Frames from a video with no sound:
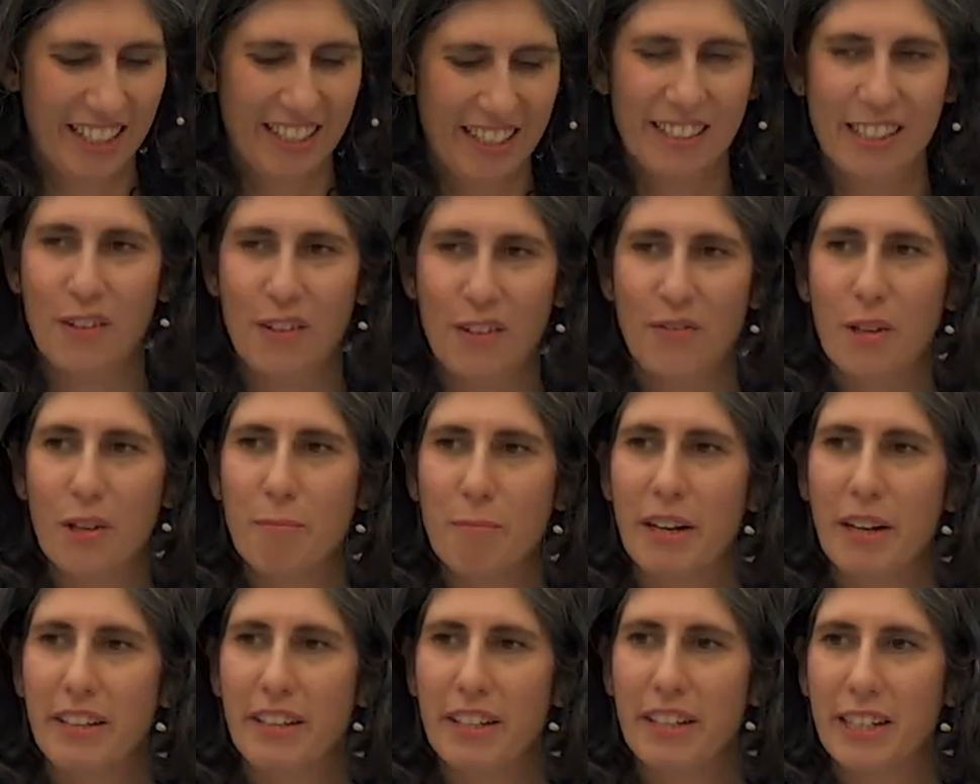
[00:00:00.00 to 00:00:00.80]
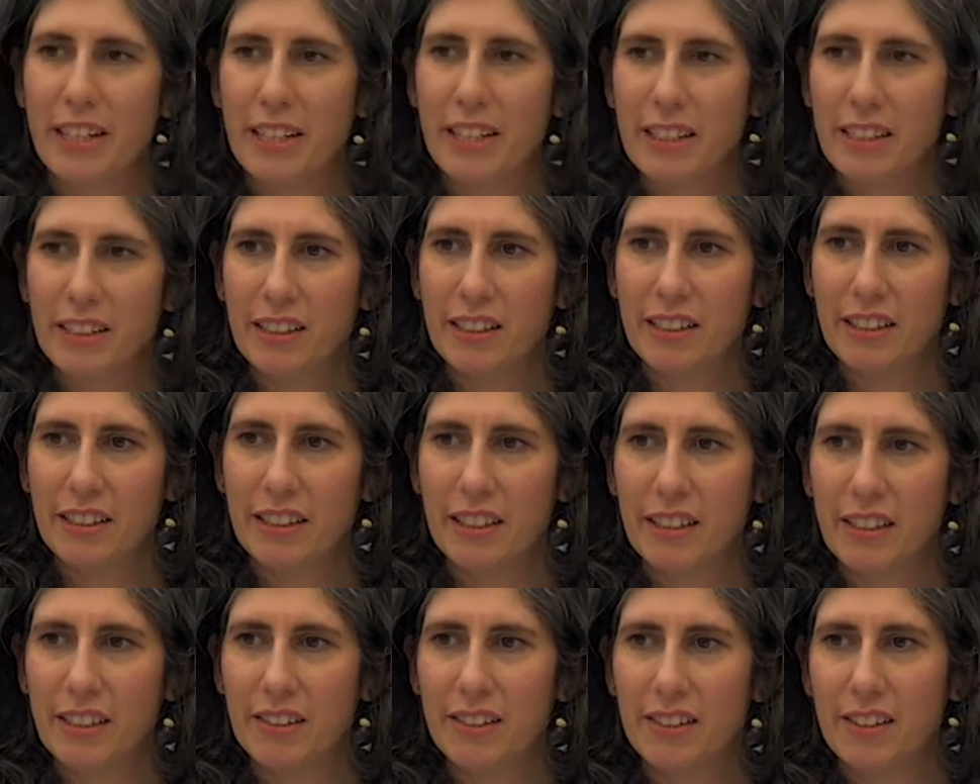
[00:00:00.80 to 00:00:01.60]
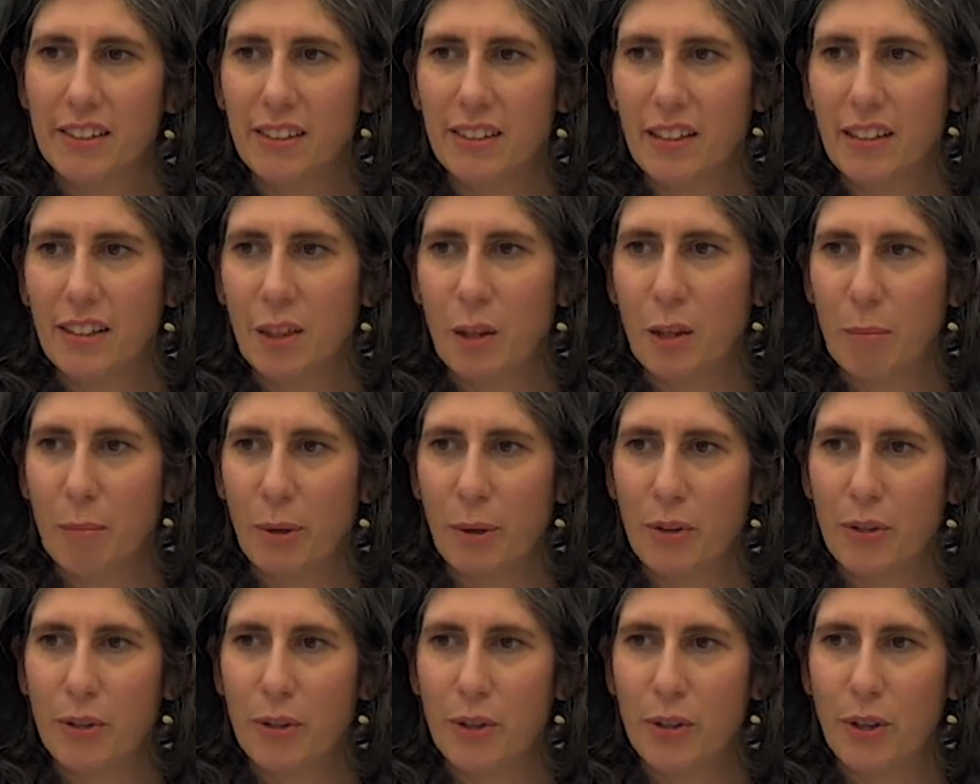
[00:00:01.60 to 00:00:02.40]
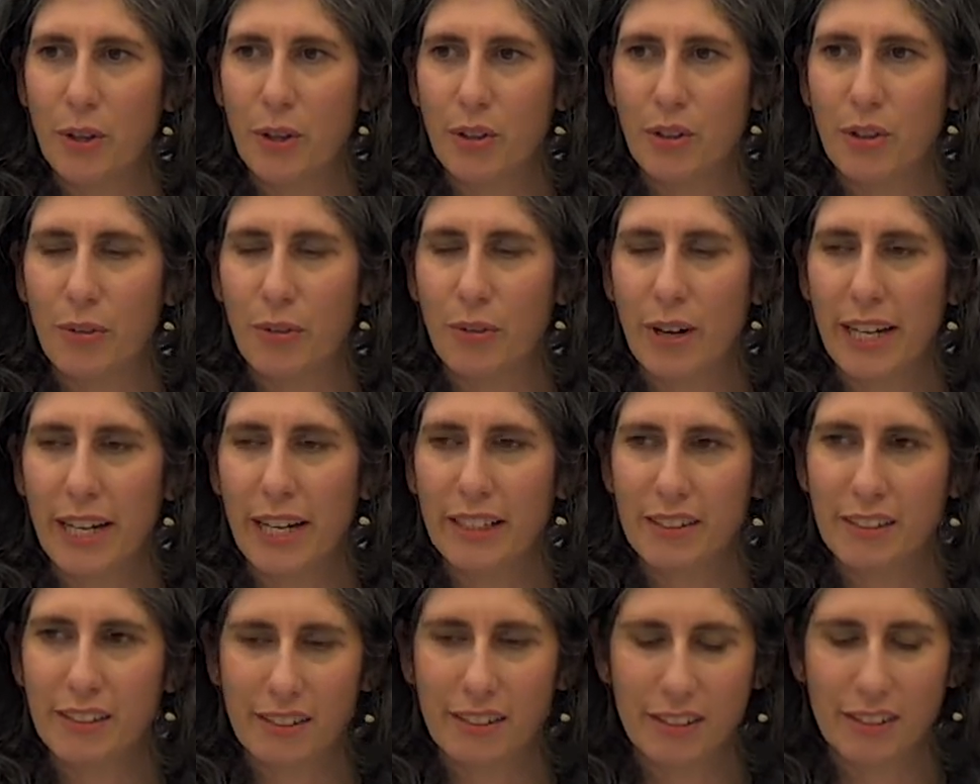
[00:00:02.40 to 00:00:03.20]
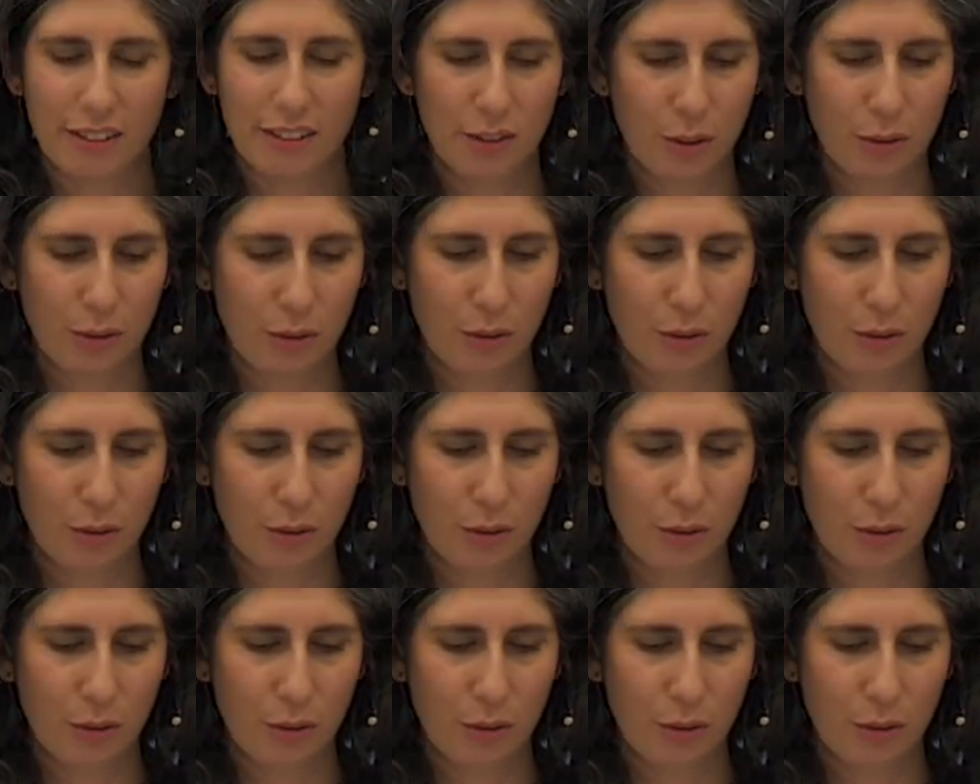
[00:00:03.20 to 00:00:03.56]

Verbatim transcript: Stefan Barriga, is uh, the person on the right on the